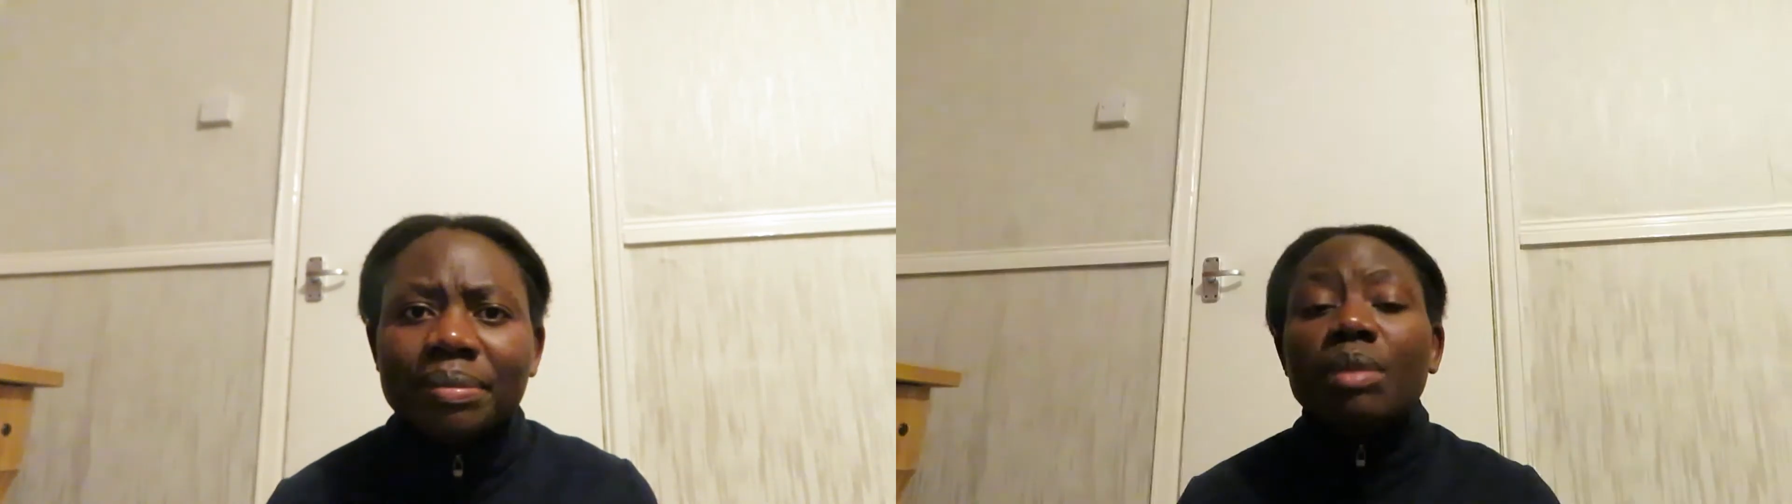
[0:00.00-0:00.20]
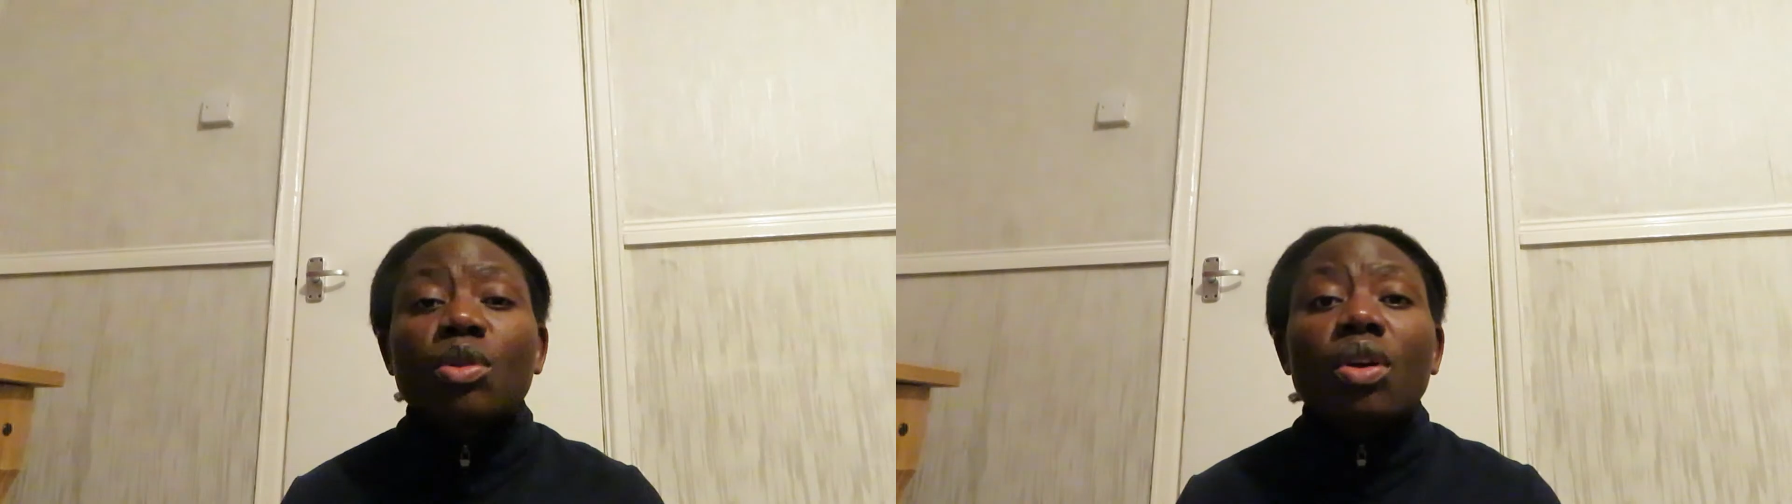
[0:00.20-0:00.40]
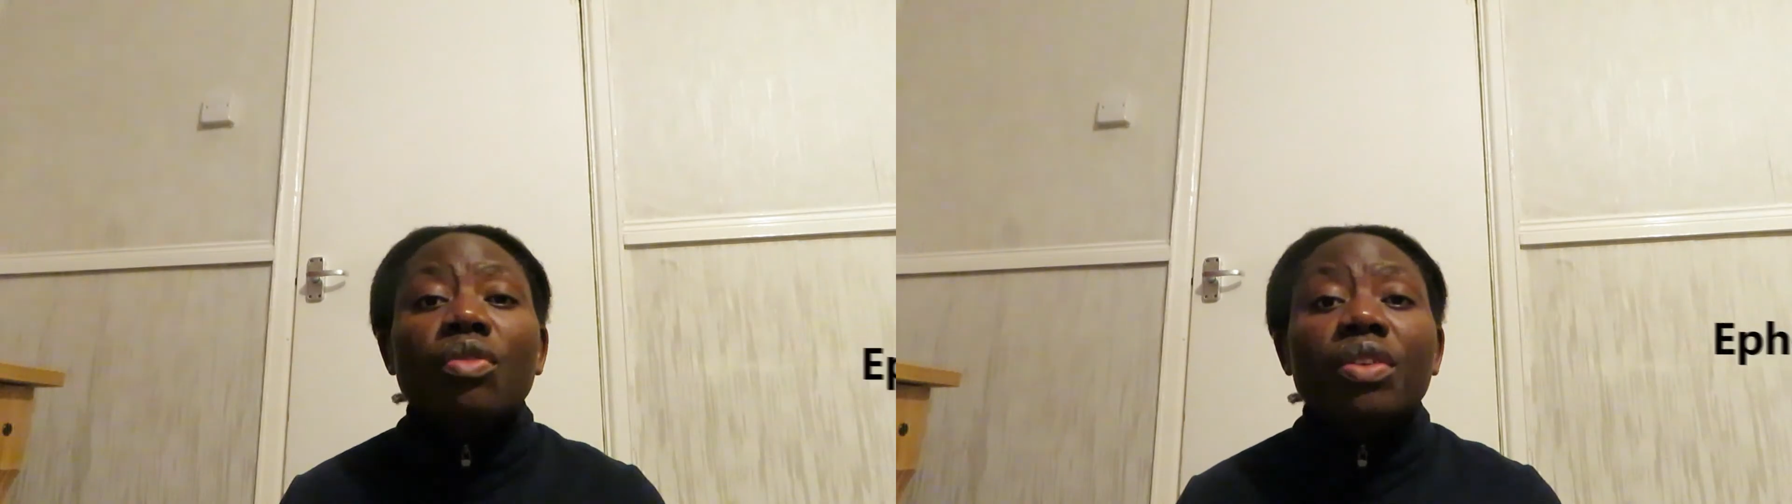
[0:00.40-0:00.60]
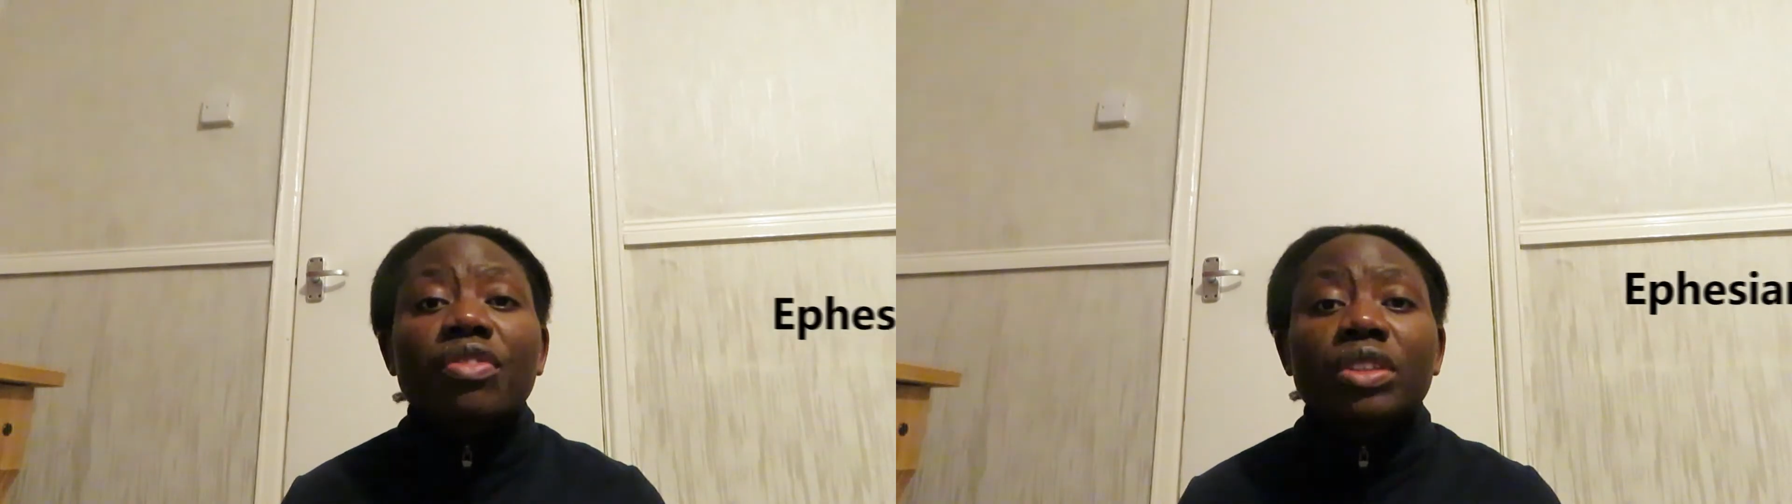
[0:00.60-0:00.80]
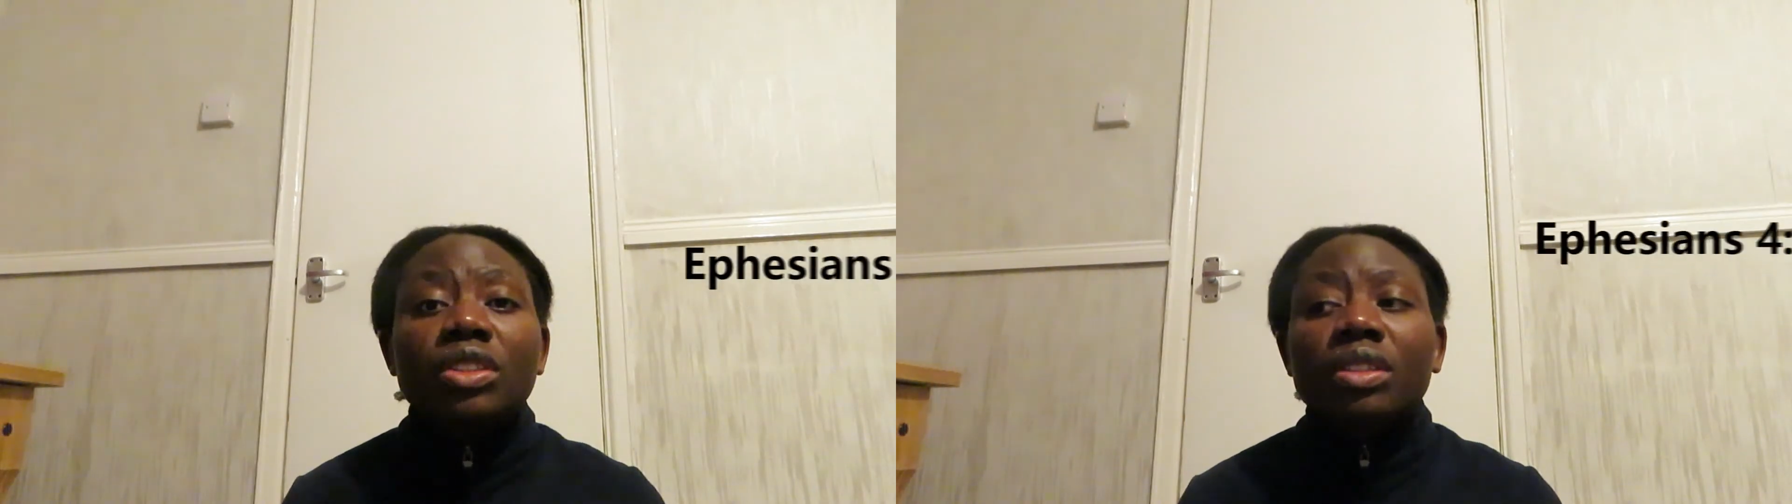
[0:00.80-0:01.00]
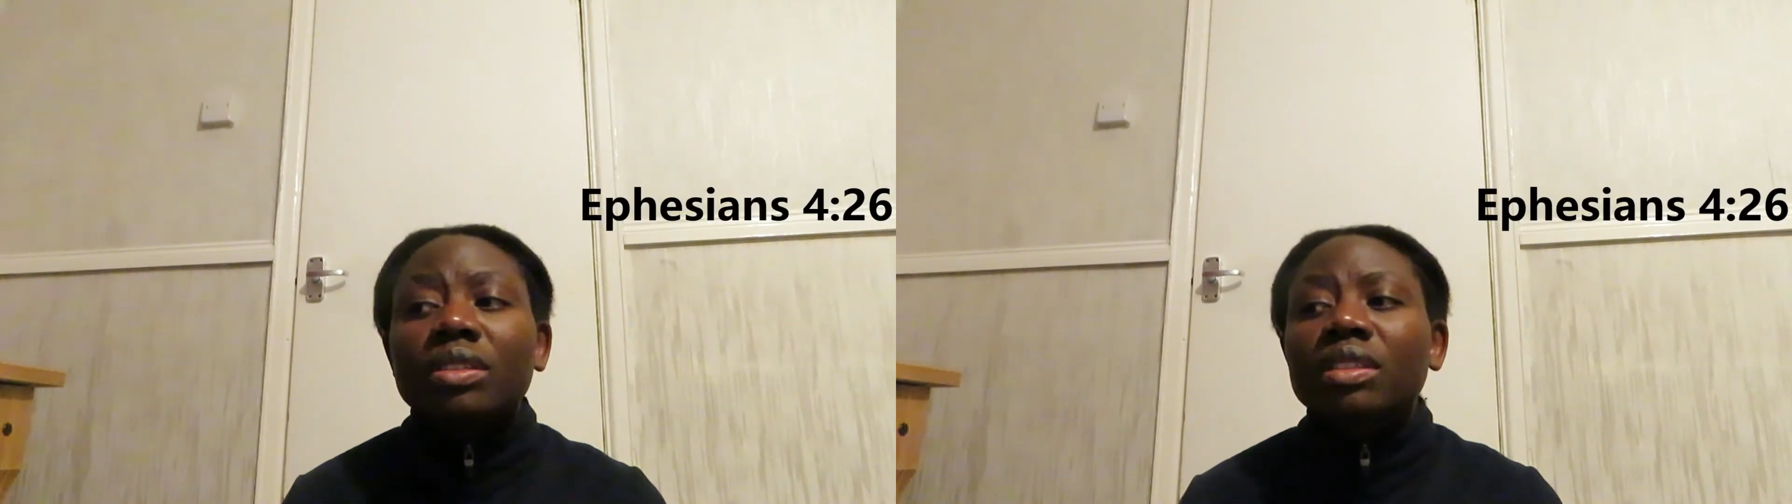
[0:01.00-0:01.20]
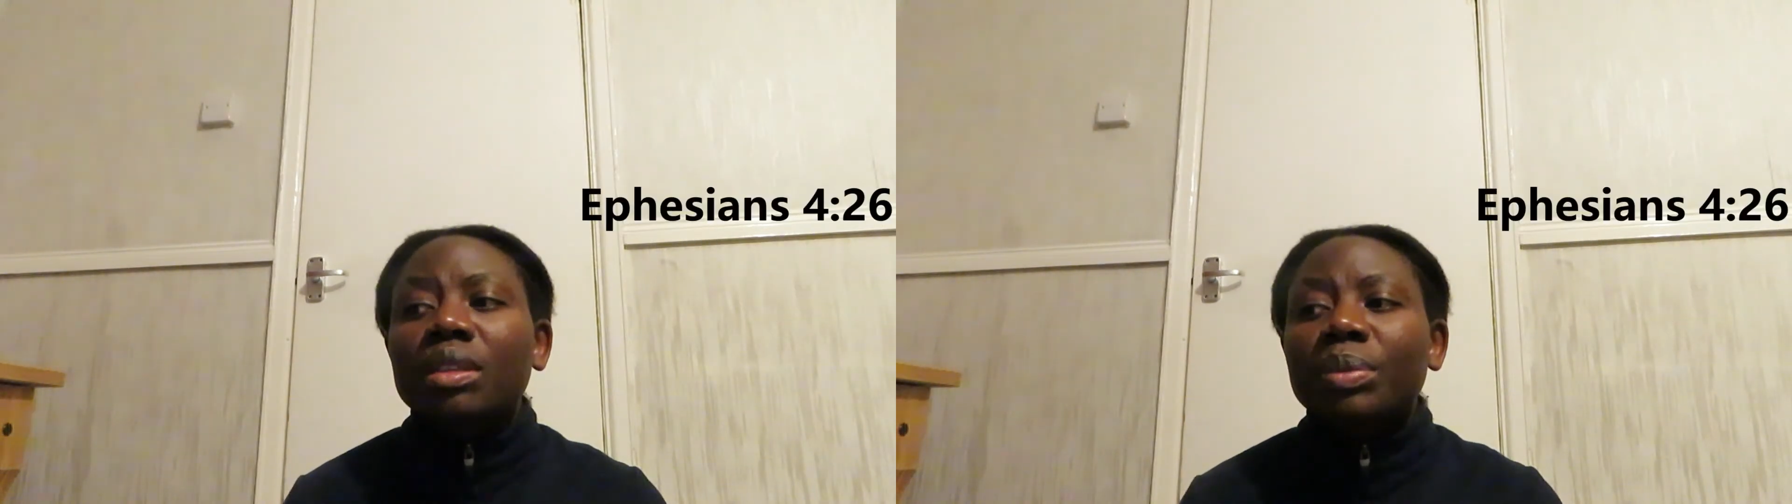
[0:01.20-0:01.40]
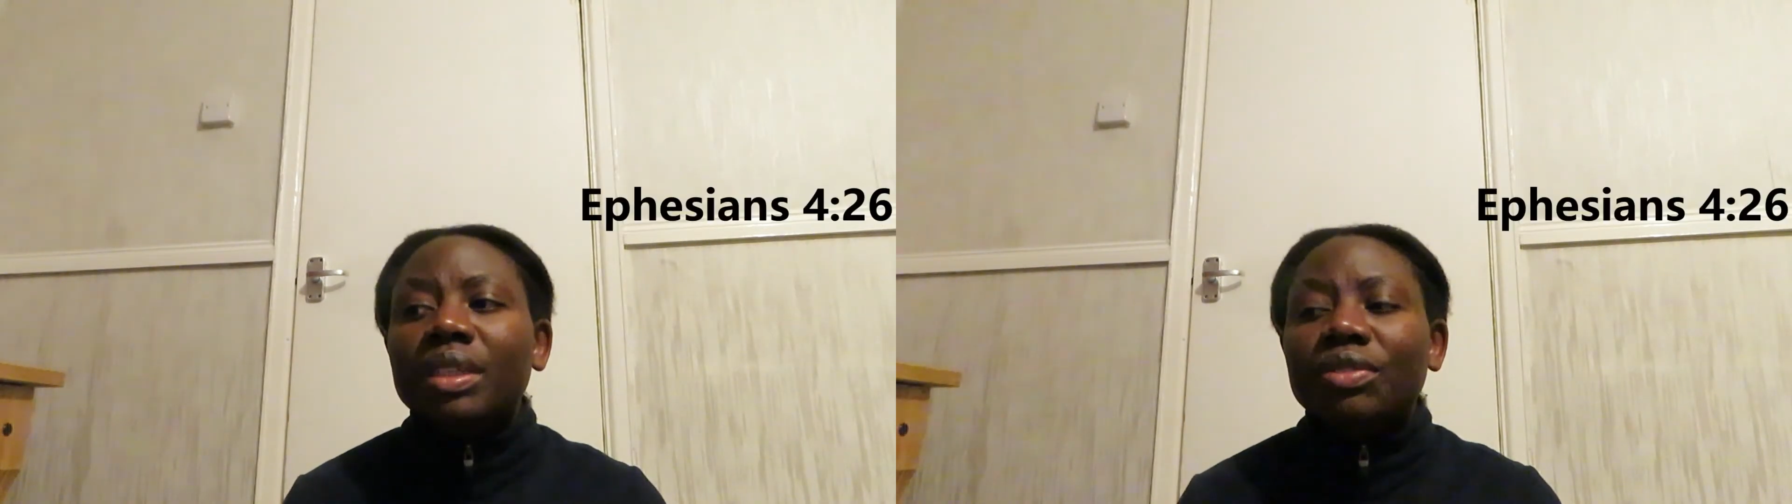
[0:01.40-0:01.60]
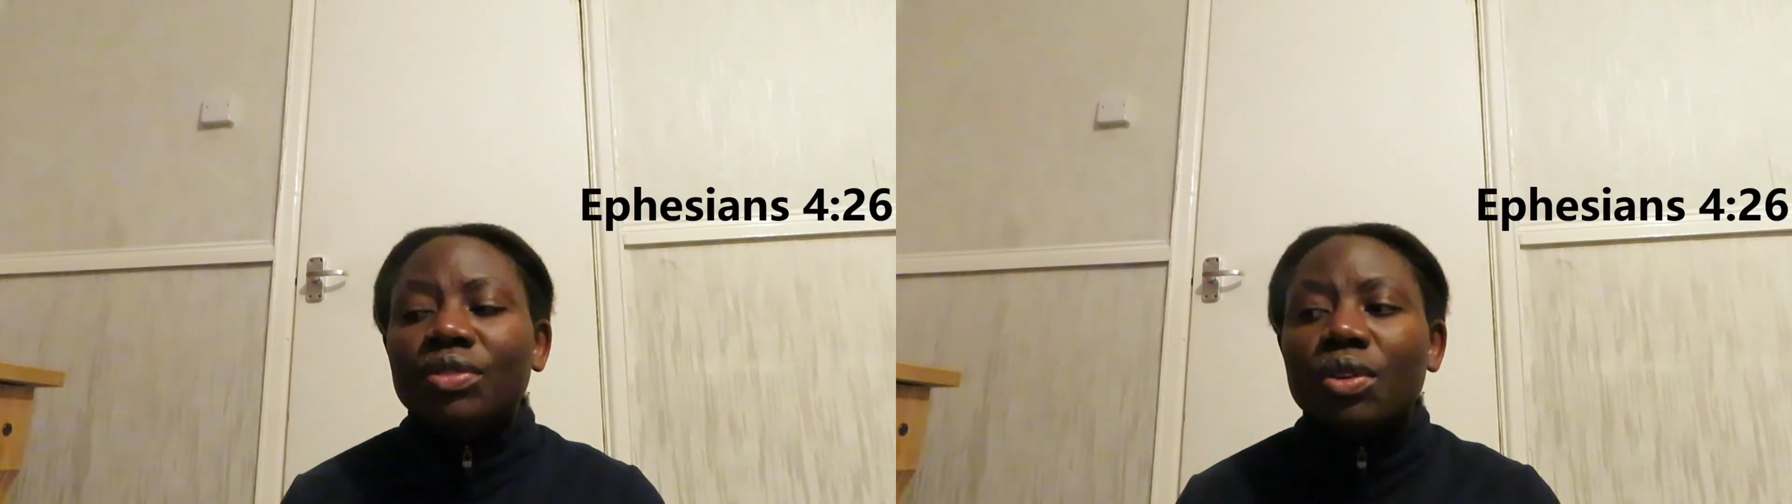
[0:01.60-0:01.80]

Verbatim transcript: The book of Ephesians chapter